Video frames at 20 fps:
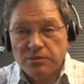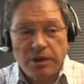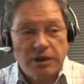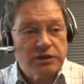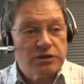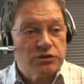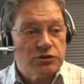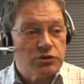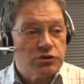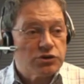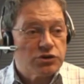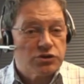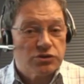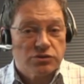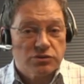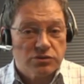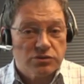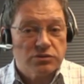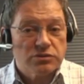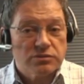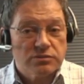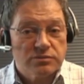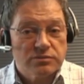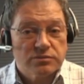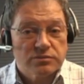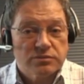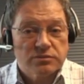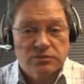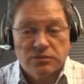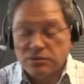Macintosh,
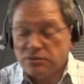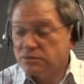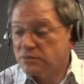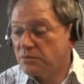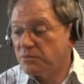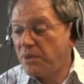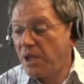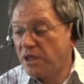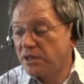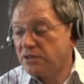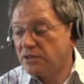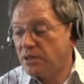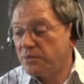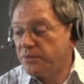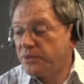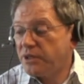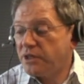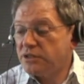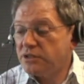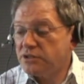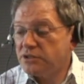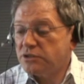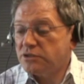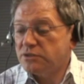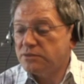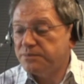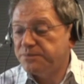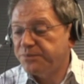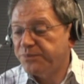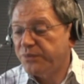Mac operating
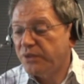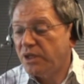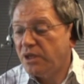system.